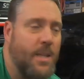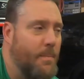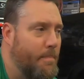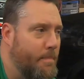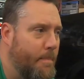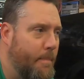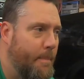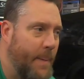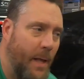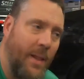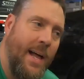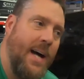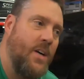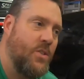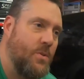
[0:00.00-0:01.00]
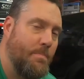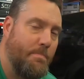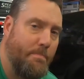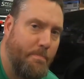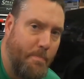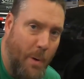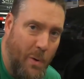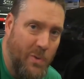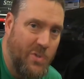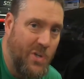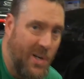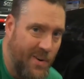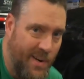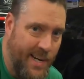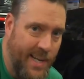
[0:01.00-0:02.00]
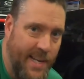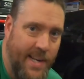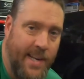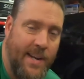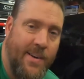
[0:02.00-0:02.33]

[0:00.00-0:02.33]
the bell house bolts are in,